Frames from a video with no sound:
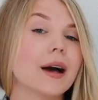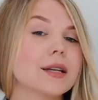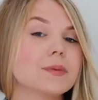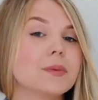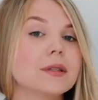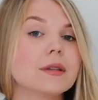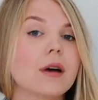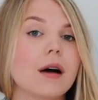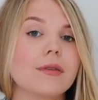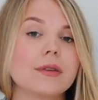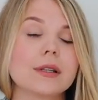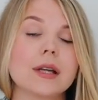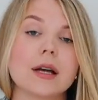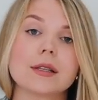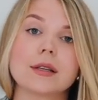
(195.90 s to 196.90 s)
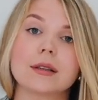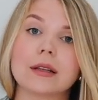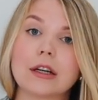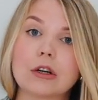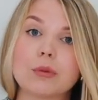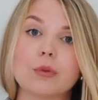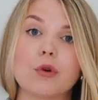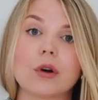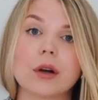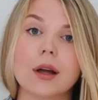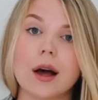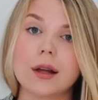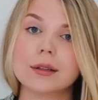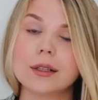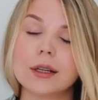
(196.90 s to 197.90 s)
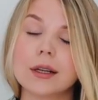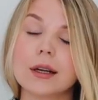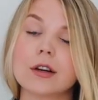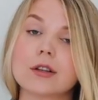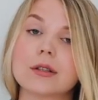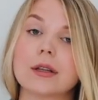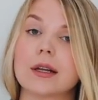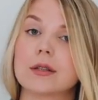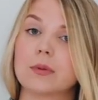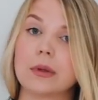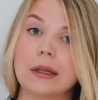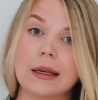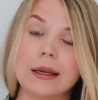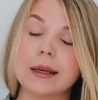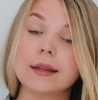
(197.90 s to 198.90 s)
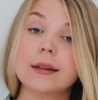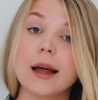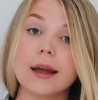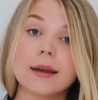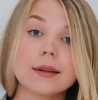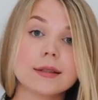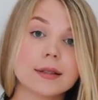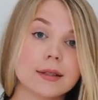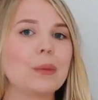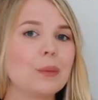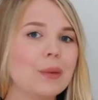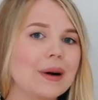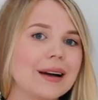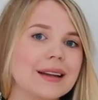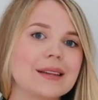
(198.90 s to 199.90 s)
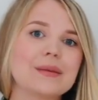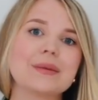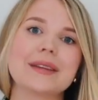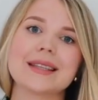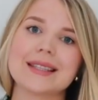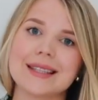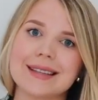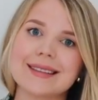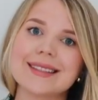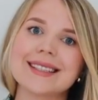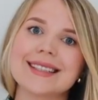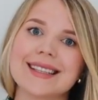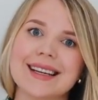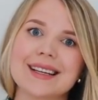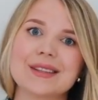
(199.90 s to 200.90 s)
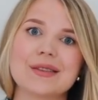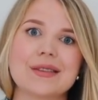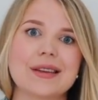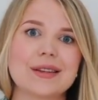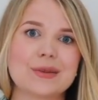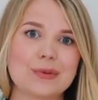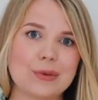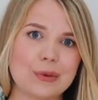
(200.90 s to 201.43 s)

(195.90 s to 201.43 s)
husband's office has a little more color because that's what he likes, but we still stick to this